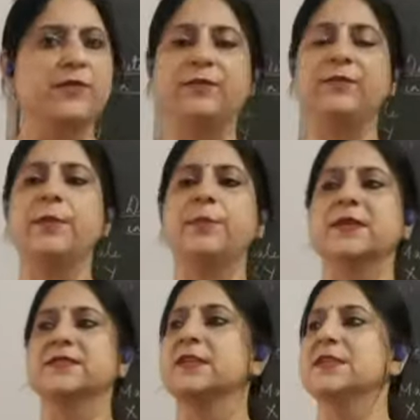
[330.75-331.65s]

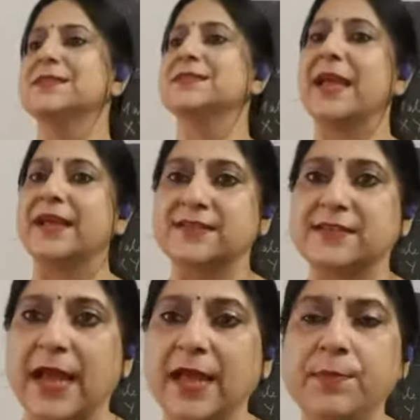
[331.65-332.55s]
50% is
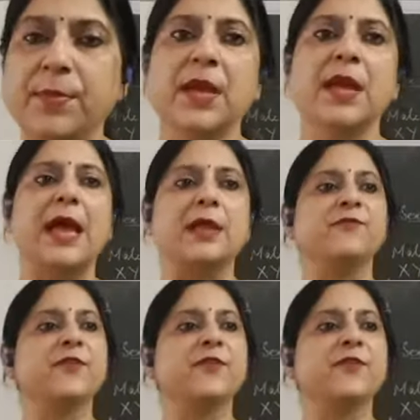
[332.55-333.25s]
type, and